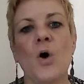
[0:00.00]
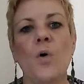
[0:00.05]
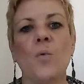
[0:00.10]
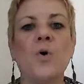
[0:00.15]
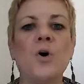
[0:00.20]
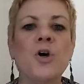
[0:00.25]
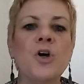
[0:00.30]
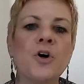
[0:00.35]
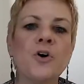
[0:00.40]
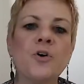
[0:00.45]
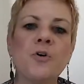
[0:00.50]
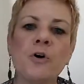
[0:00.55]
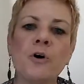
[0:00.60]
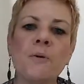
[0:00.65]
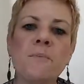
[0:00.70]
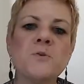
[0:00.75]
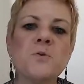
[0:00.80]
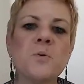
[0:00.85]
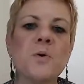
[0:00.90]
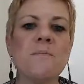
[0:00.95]
Will your
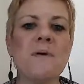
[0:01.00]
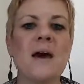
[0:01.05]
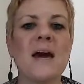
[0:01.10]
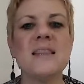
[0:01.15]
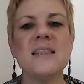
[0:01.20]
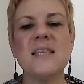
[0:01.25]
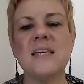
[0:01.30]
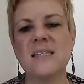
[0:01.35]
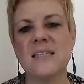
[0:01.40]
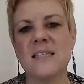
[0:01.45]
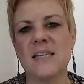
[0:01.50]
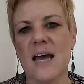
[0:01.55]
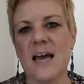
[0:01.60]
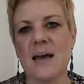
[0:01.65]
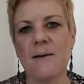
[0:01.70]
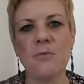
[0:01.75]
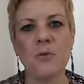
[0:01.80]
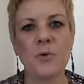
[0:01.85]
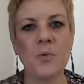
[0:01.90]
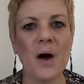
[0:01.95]
groups remain the
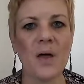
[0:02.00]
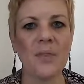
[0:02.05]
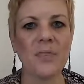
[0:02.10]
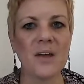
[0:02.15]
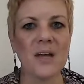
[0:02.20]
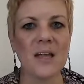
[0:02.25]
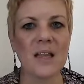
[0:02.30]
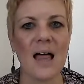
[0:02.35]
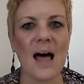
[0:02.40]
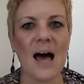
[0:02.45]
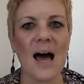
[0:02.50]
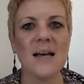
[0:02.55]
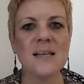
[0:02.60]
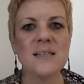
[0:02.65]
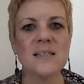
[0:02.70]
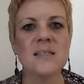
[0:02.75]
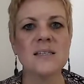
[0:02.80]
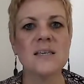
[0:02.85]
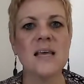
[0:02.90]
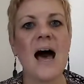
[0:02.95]
same throughout the
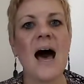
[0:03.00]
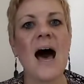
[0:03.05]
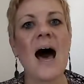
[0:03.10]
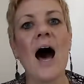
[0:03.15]
class?